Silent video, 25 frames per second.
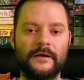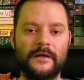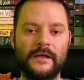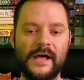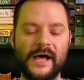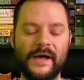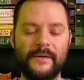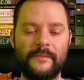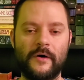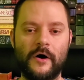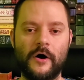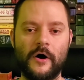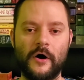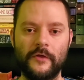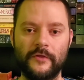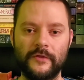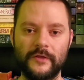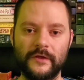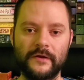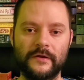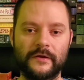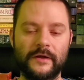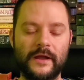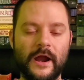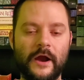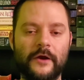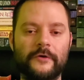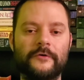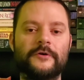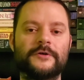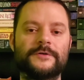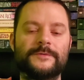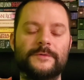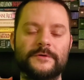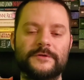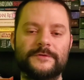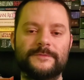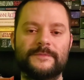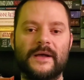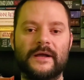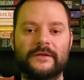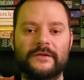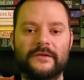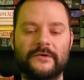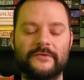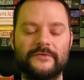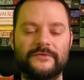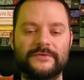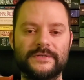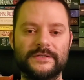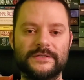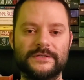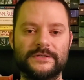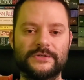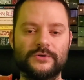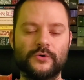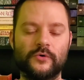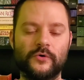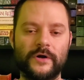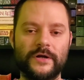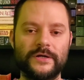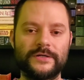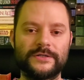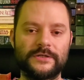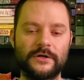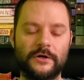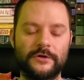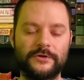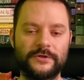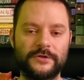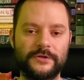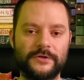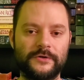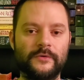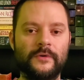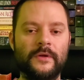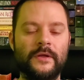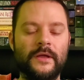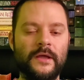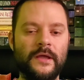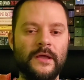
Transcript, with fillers: um, all the characters' perspectives and stories start to